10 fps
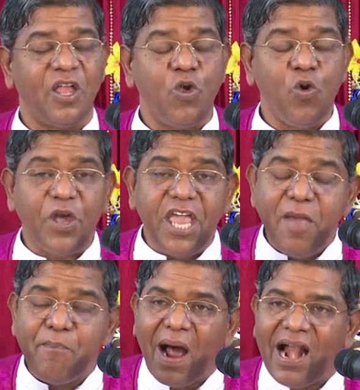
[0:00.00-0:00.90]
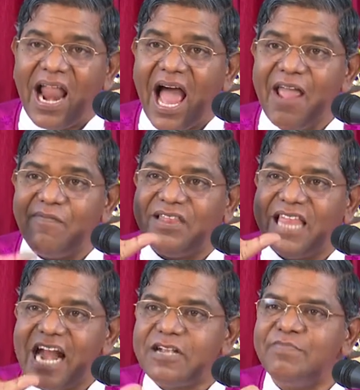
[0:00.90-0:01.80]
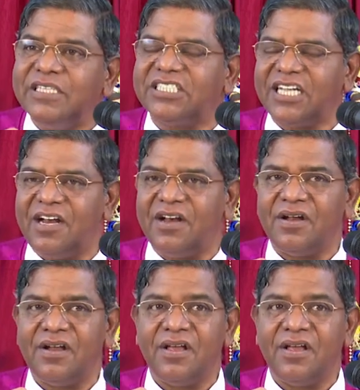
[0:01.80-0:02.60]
you keep alive that mission